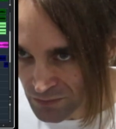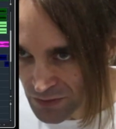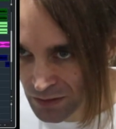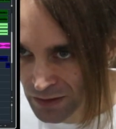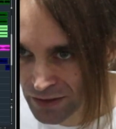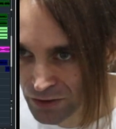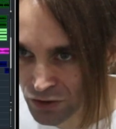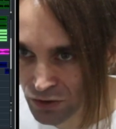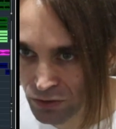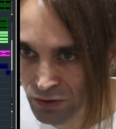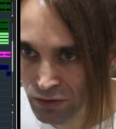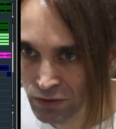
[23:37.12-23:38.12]
I can show
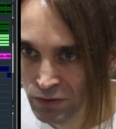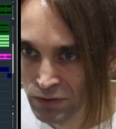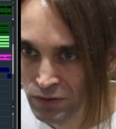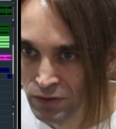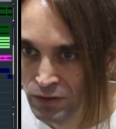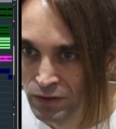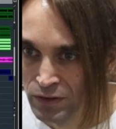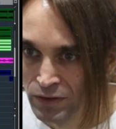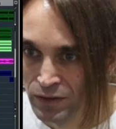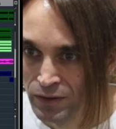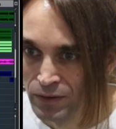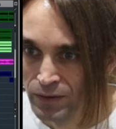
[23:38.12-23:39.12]
you.
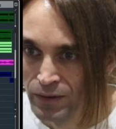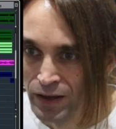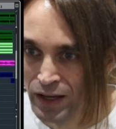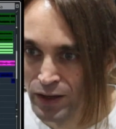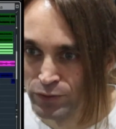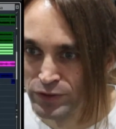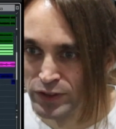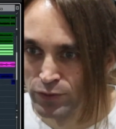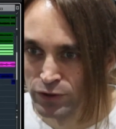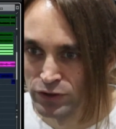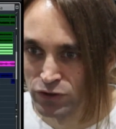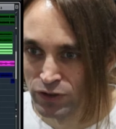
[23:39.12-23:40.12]
I have
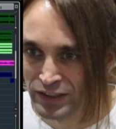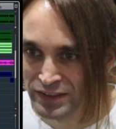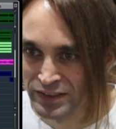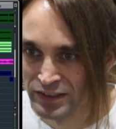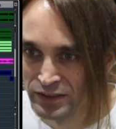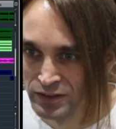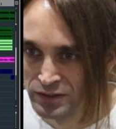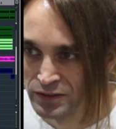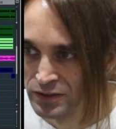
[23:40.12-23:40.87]
different tracks here.